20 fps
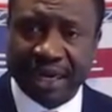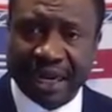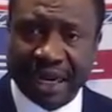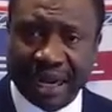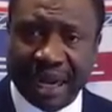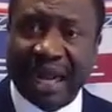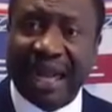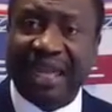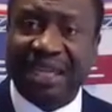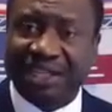
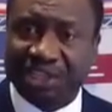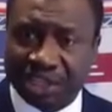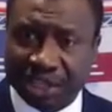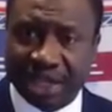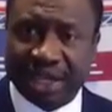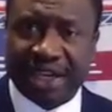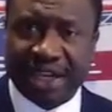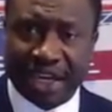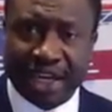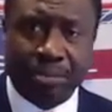has
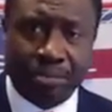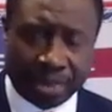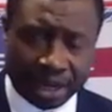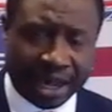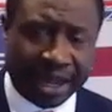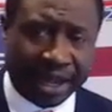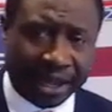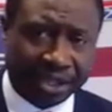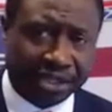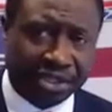taken
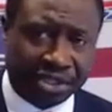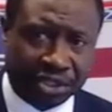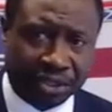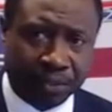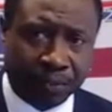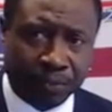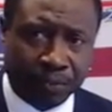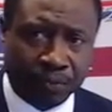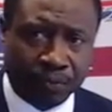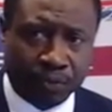
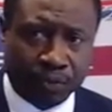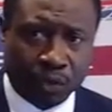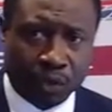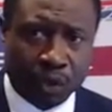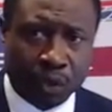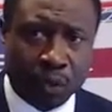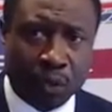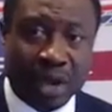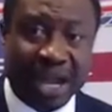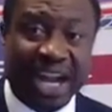place,
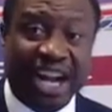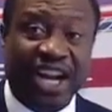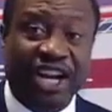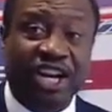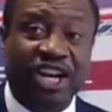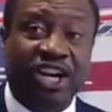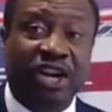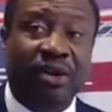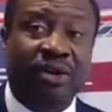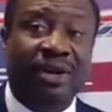we
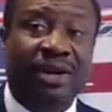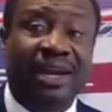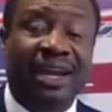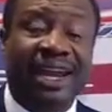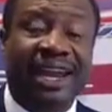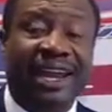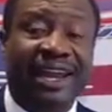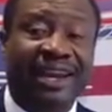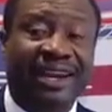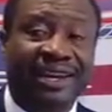are not
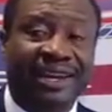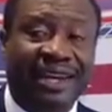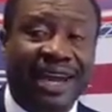laying